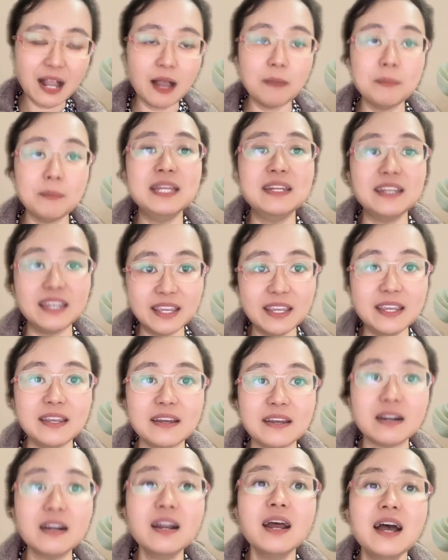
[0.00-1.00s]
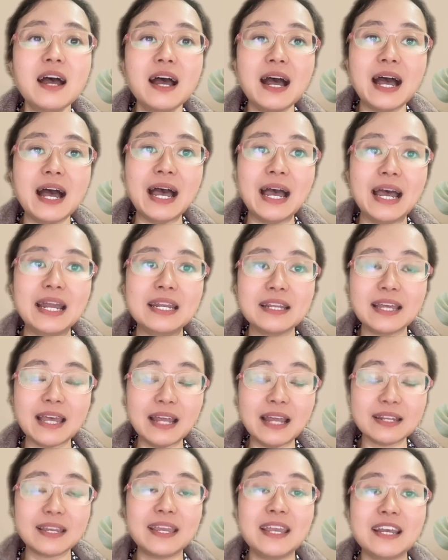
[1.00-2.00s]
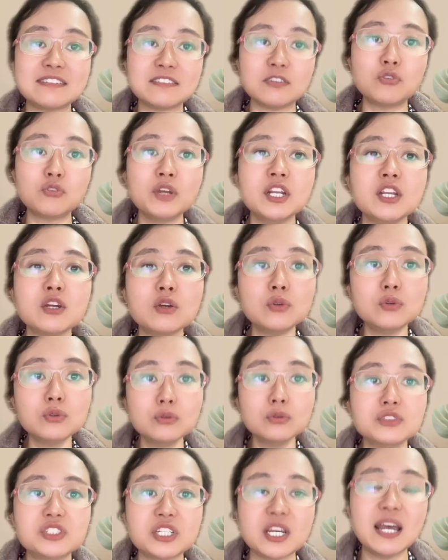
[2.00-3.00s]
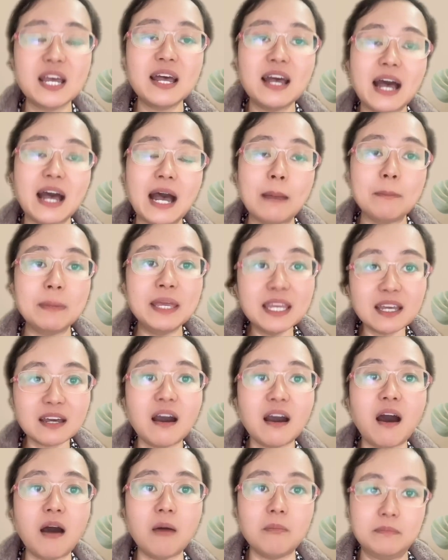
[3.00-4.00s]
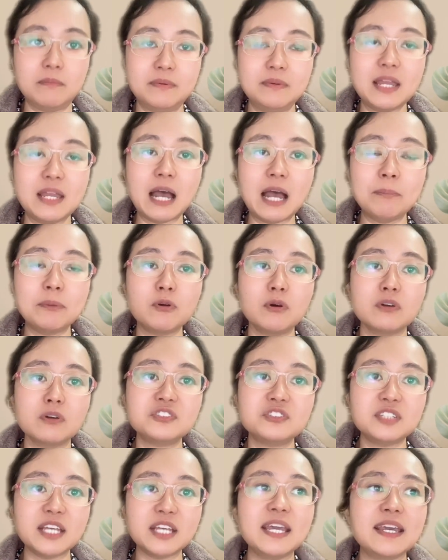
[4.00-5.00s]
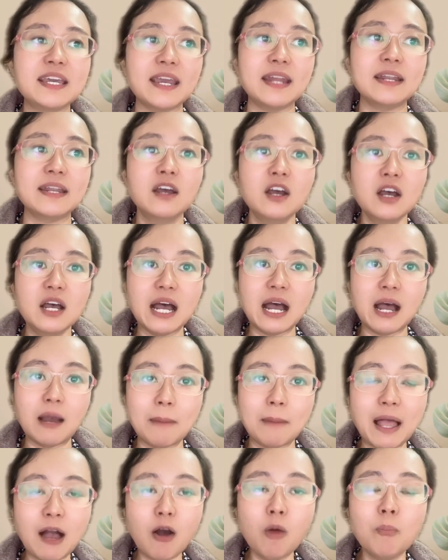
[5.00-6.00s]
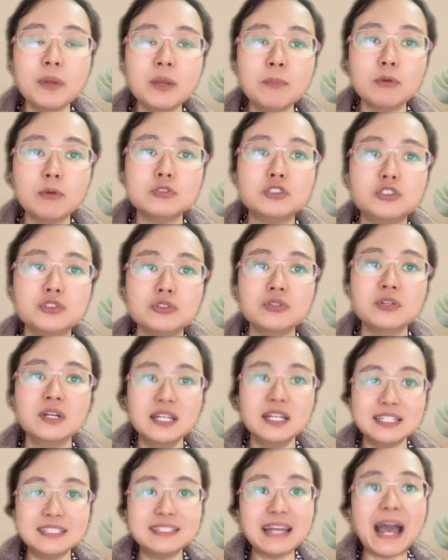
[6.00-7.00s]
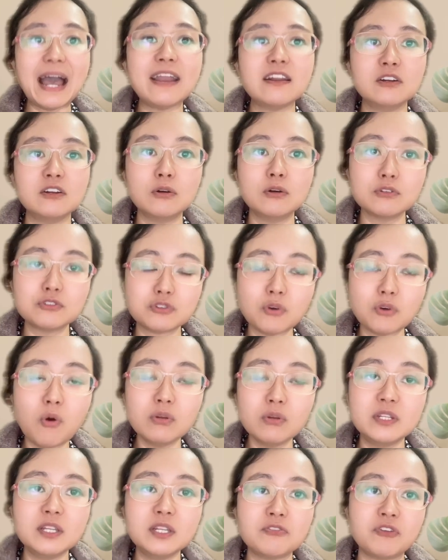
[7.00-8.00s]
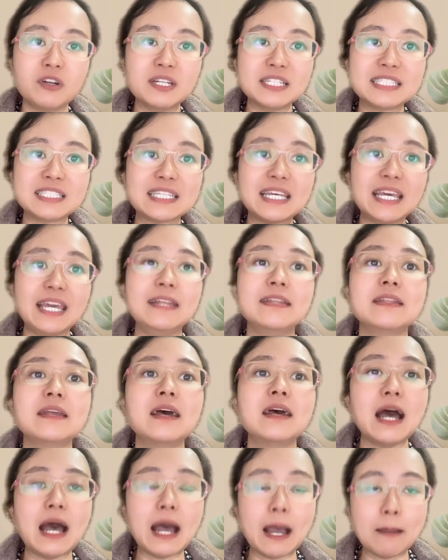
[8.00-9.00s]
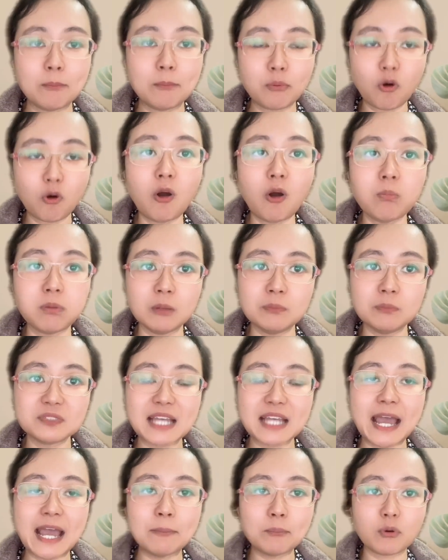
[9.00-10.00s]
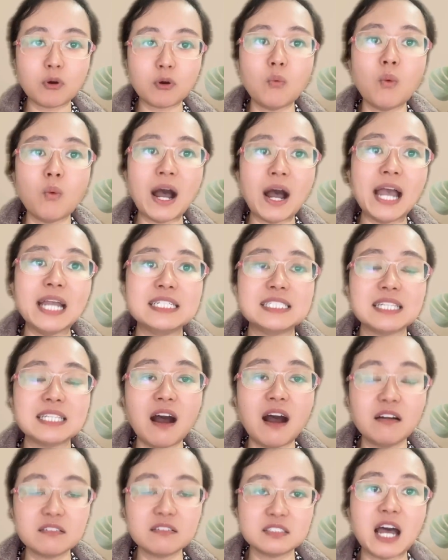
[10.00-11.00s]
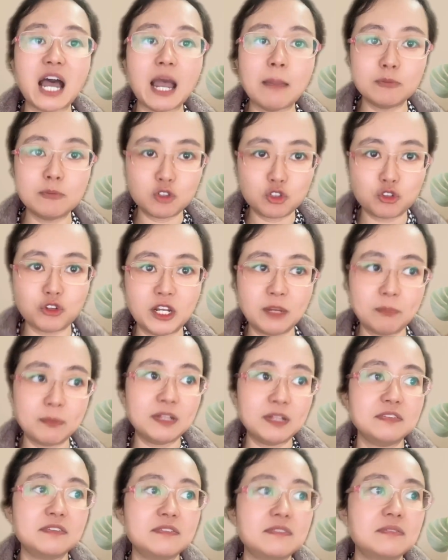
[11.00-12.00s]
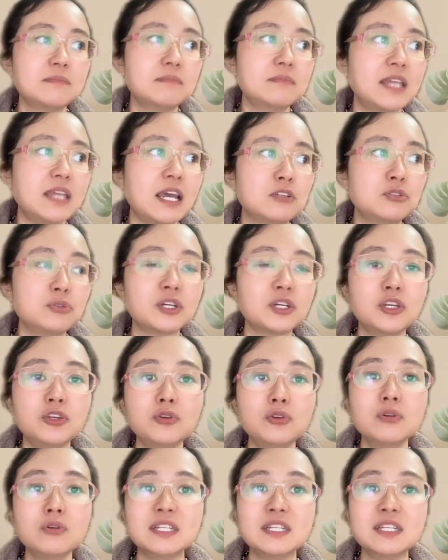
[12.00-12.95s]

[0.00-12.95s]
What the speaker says: in here and gets a really good income, because they can help people to diagnose all different skin problems and provide on-time treatments, to cure the